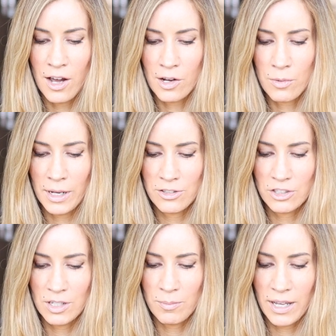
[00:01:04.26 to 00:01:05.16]
a
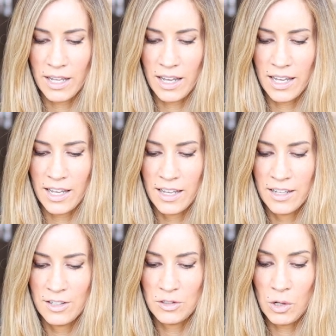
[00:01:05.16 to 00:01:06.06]
question, but I
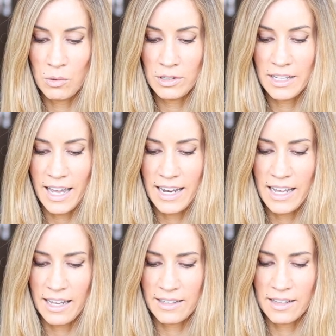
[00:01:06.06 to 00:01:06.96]
totally get it,
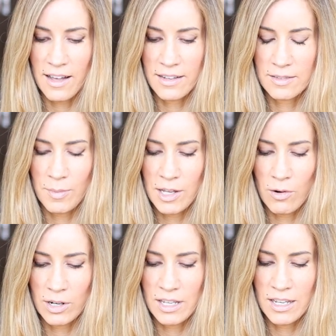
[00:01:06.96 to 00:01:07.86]
as I lost my
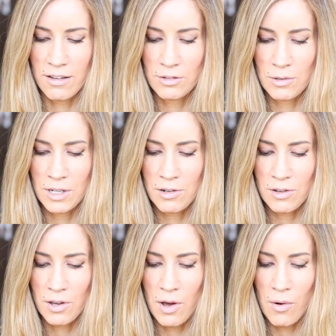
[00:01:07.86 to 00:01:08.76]
Yorkie a few years
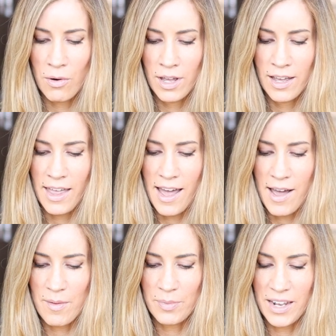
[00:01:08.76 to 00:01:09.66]
ago,
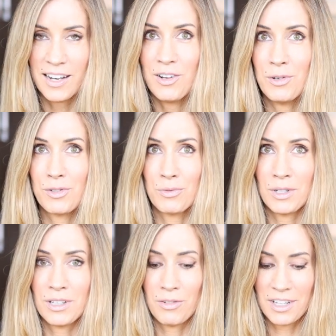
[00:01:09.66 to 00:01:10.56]
um, and I know it's
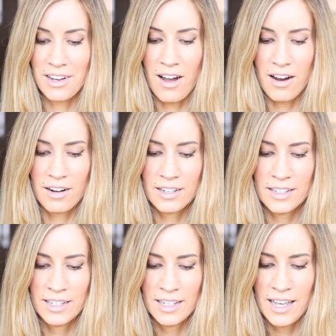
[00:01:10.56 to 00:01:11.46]
really, really hard.
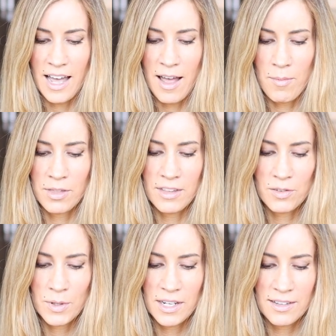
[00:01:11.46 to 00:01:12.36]
Um,
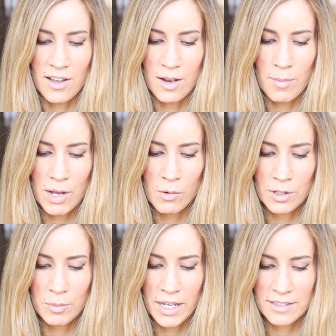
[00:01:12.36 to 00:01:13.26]
this one is on my
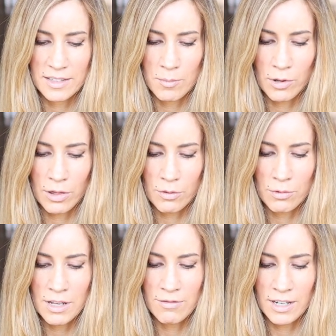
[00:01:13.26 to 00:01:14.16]
Olaplex number
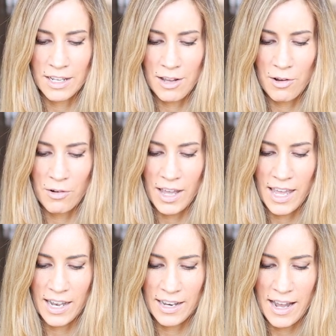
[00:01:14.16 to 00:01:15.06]
three video,
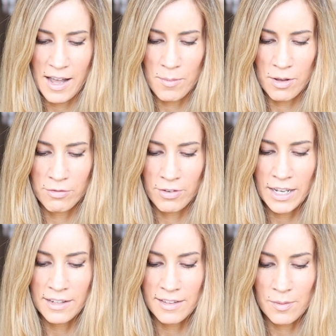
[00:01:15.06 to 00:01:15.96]
and um,
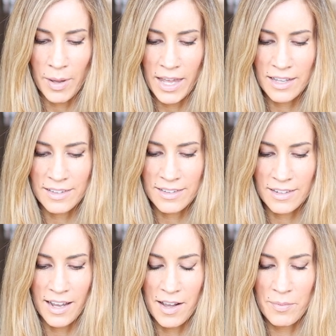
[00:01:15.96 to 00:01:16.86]
Faded Spice
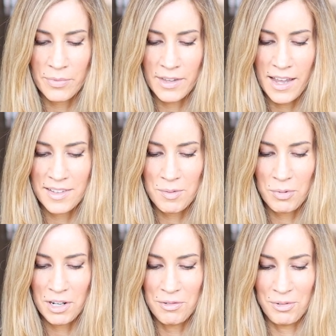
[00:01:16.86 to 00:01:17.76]
um, has a
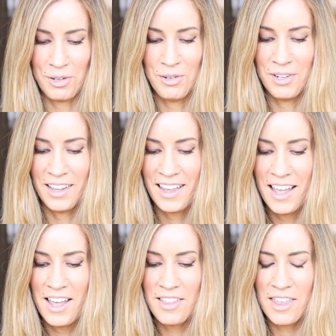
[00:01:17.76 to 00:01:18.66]
pretty rude,
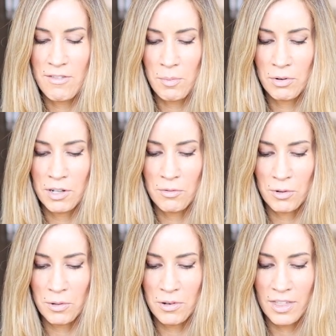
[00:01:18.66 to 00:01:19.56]
they have a pretty
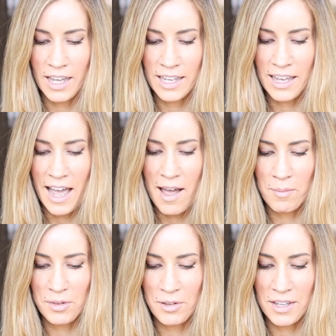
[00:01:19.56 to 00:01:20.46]
rude thing.
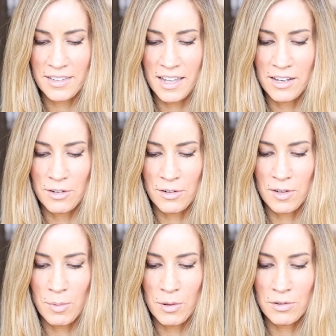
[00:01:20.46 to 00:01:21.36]
Um, so they said, you're
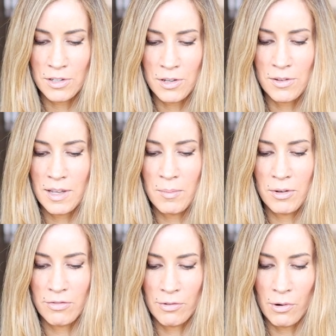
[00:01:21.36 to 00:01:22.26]
supposed to use it
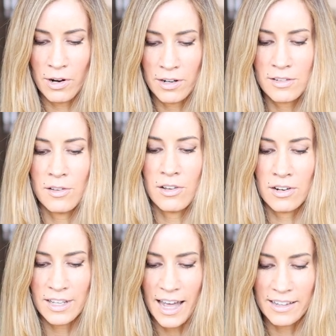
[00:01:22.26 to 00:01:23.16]
before, so they're
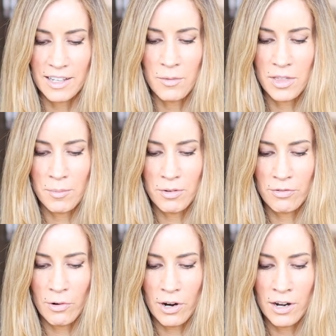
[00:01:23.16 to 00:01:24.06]
yelling with the
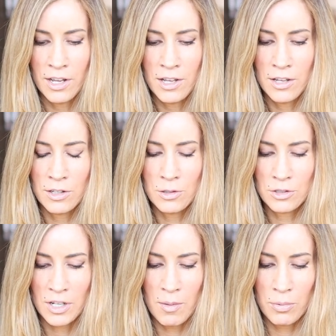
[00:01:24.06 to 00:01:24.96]
before. Use
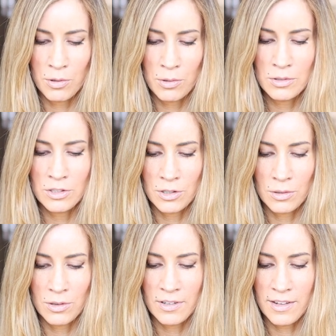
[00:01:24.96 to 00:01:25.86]
shampoo,
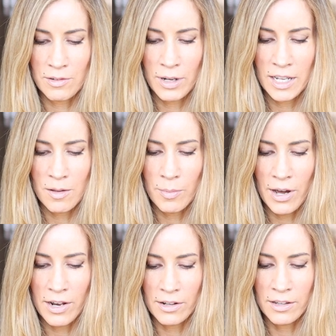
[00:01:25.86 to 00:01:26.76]
Jude, says it right on the
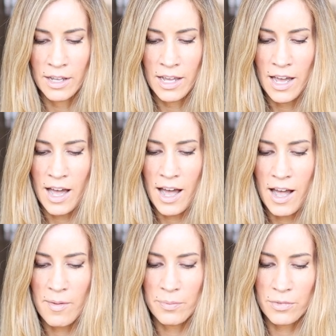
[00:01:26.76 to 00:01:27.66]
bottle.
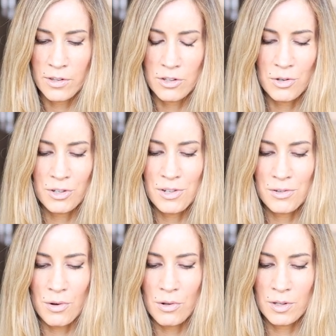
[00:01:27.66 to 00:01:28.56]
Um, you can
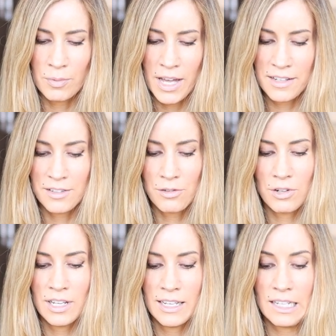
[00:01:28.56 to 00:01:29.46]
use Olaplex
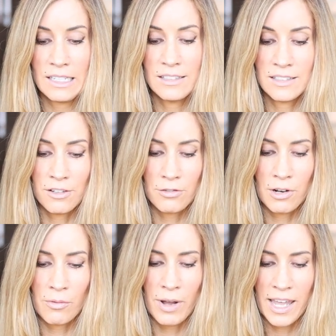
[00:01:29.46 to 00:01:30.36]
three in
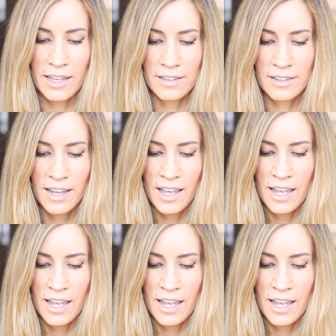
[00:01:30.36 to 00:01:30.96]
different ways,